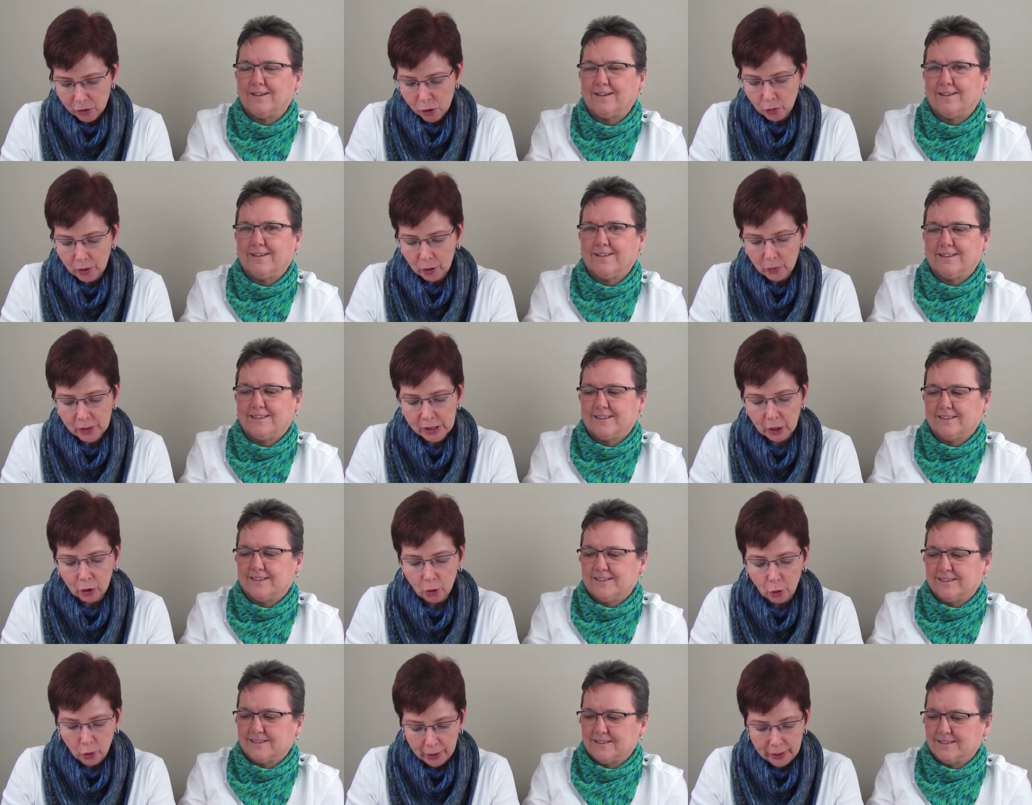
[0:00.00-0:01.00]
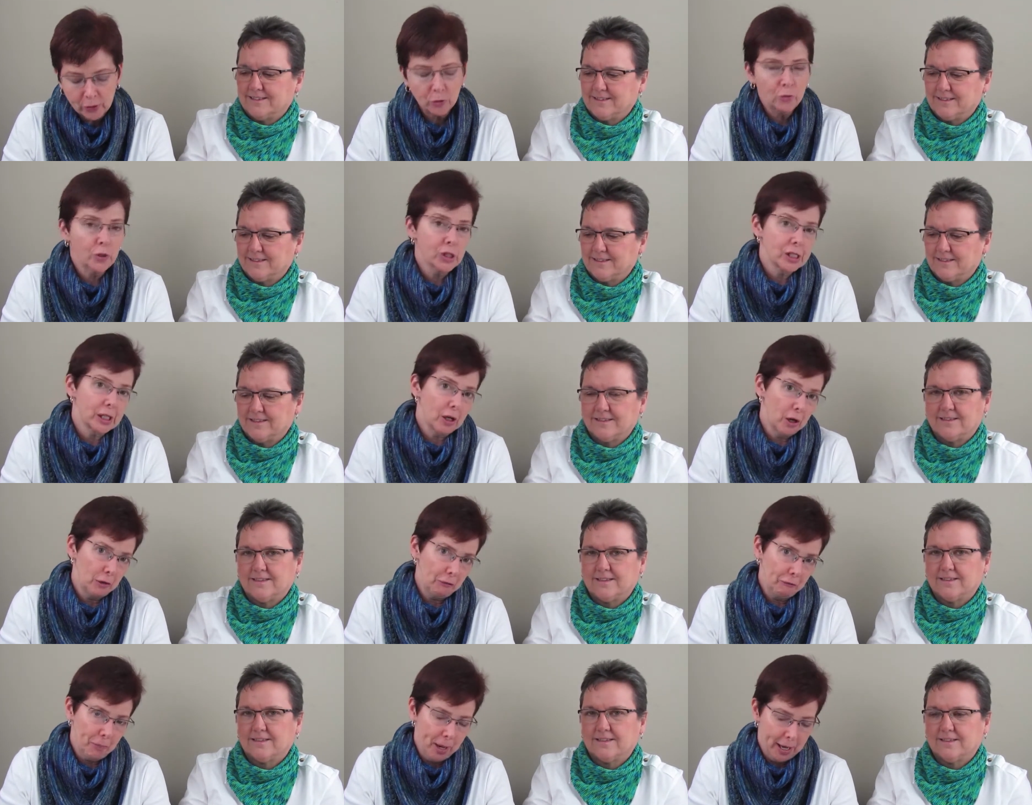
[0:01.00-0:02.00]
Speaker 1: So there was a Koigu's
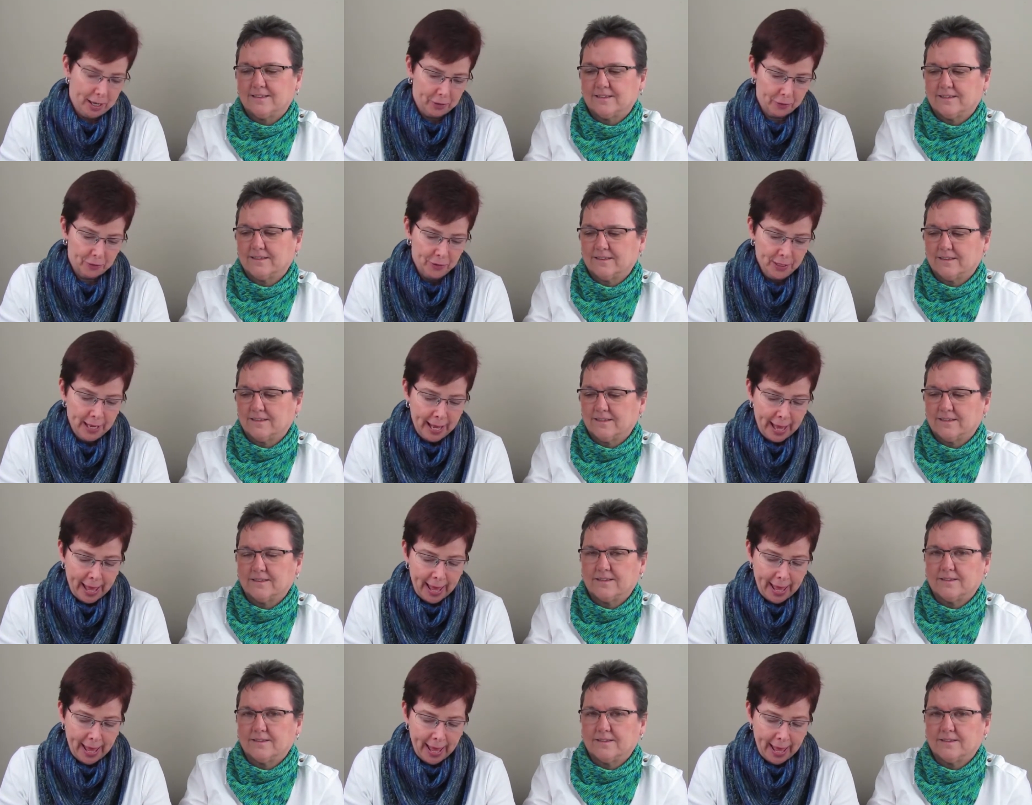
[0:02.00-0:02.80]
scarf pattern,